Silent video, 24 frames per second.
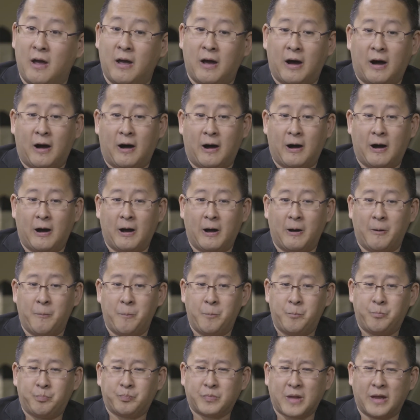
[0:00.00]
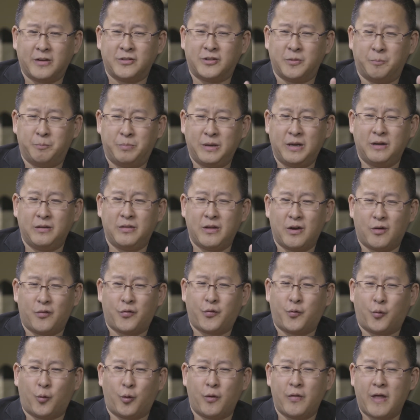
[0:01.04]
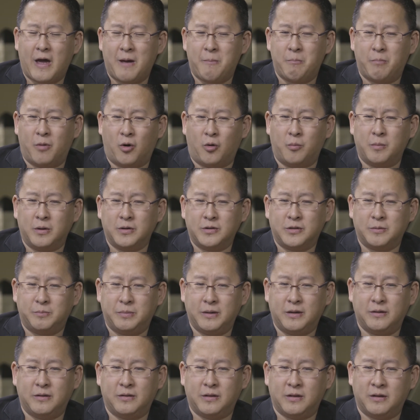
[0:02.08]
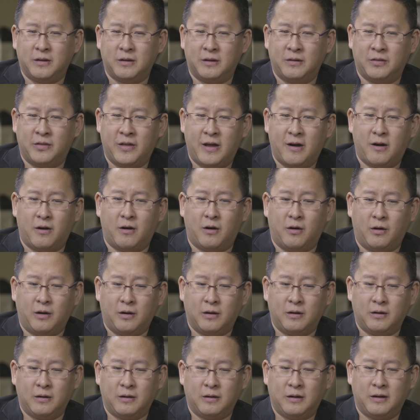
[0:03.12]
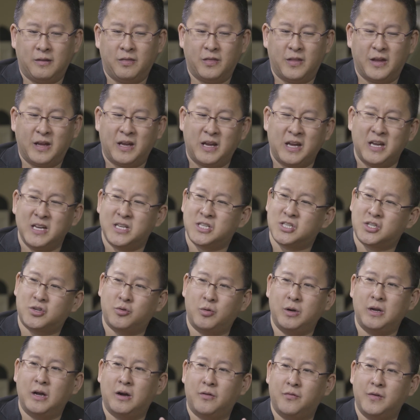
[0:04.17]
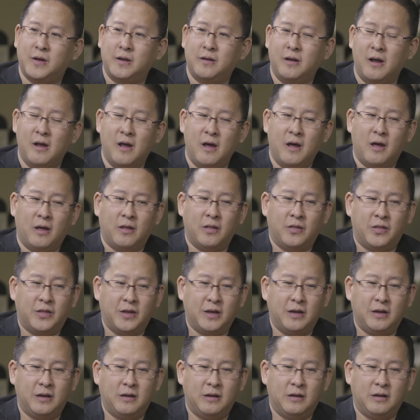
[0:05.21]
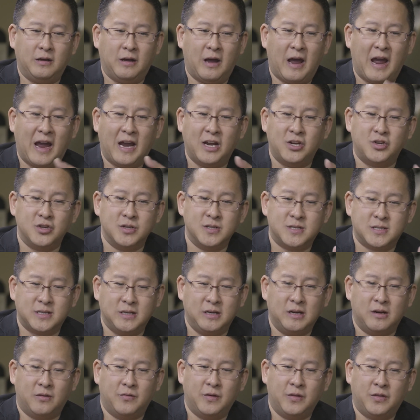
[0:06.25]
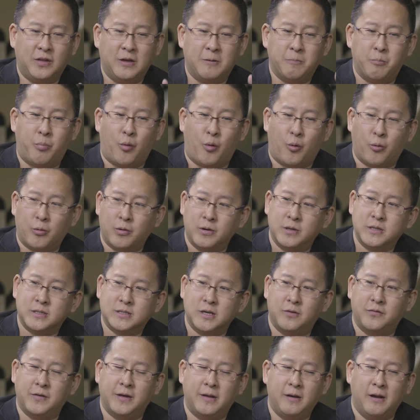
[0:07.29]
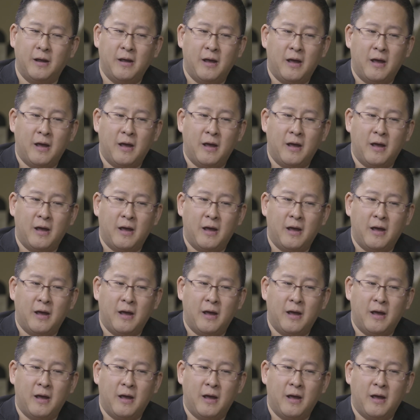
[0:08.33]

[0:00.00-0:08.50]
And to be there for that moment, to be there in the history of it, the agency of it, the importance of it,